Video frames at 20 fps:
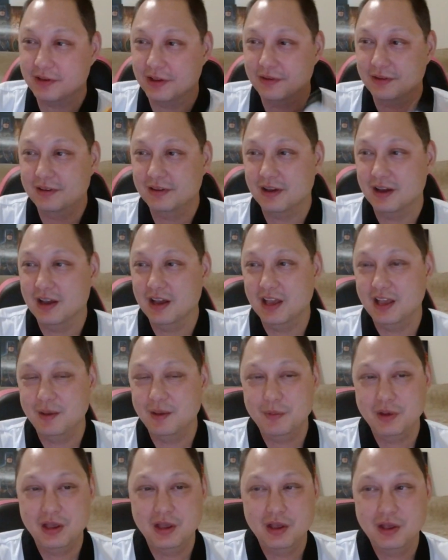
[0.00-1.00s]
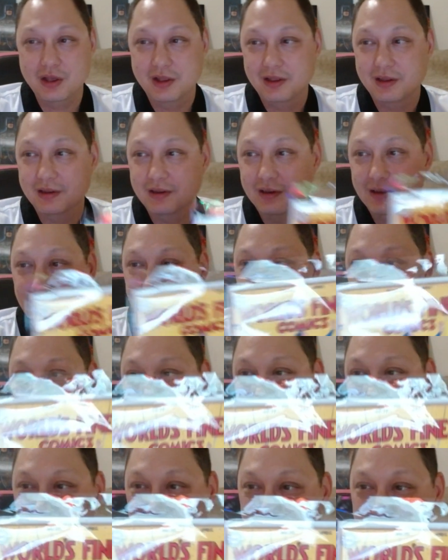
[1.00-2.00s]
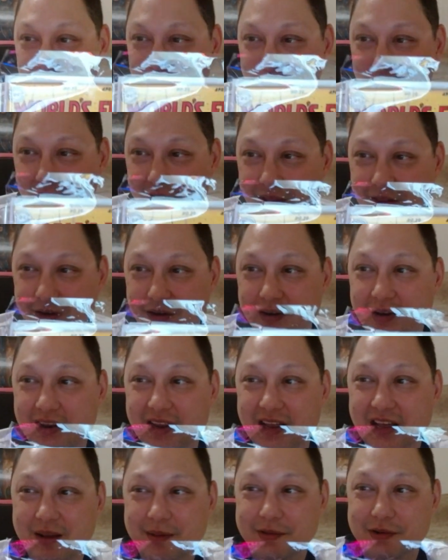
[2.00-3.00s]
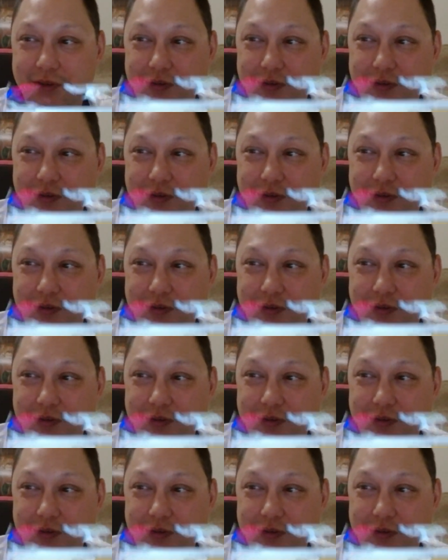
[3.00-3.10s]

time, stopped putting their names on the